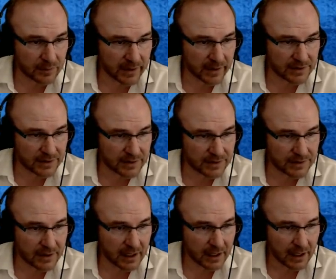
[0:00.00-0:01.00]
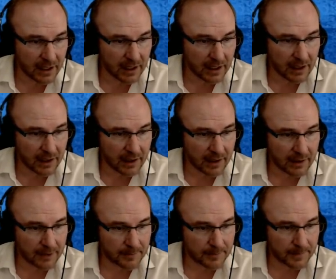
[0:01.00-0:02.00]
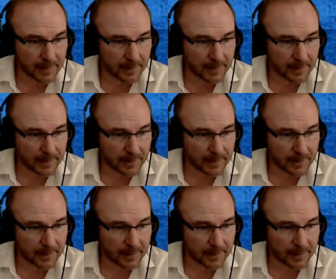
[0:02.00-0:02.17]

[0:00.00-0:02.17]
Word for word: mimesis, um,